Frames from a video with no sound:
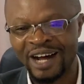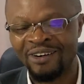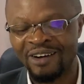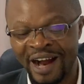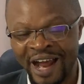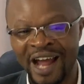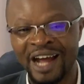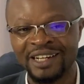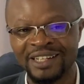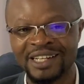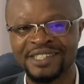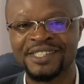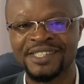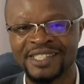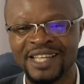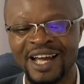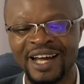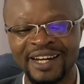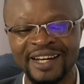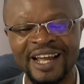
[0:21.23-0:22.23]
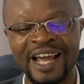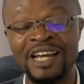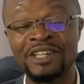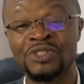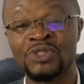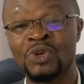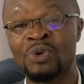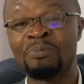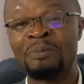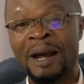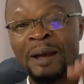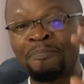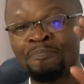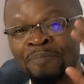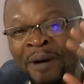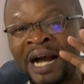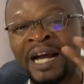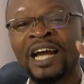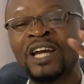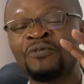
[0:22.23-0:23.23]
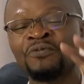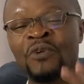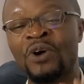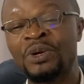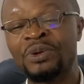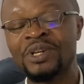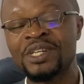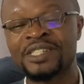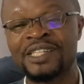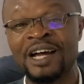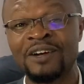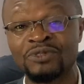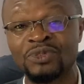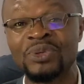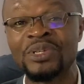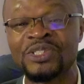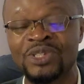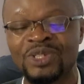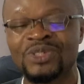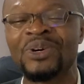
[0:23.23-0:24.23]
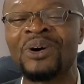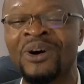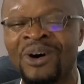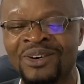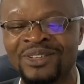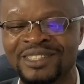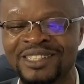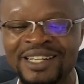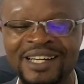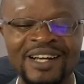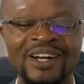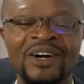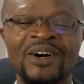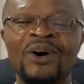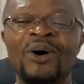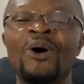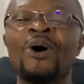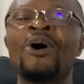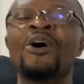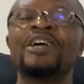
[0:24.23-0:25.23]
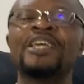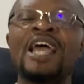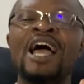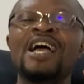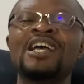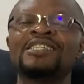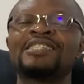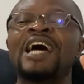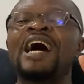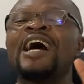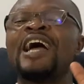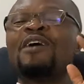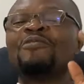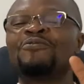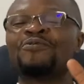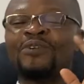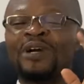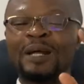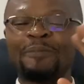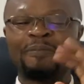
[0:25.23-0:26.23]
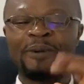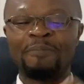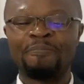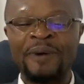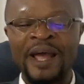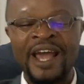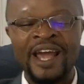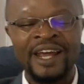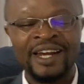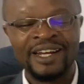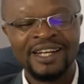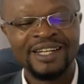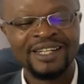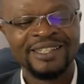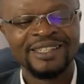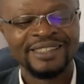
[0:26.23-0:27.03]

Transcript: I understand. And so my package for you this afternoon is also hot. Oh yes, I am fully prepared.